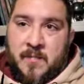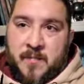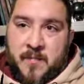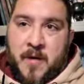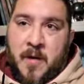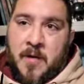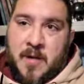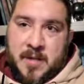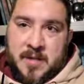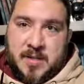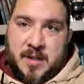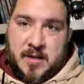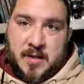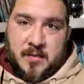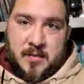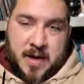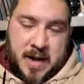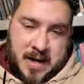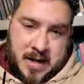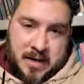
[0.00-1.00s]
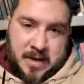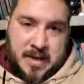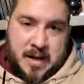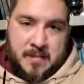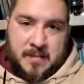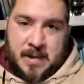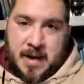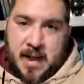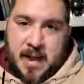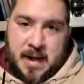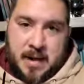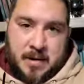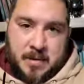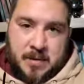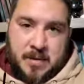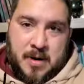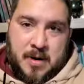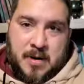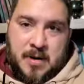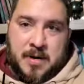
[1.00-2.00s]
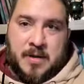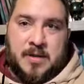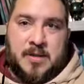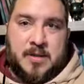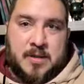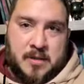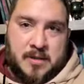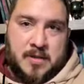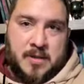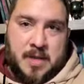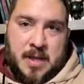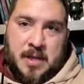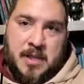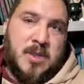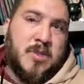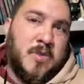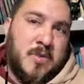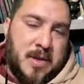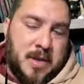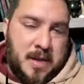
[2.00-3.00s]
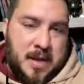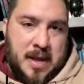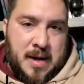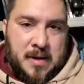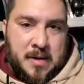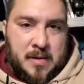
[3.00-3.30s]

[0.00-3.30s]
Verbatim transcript: focus on creating dim light or darkness just so that you can get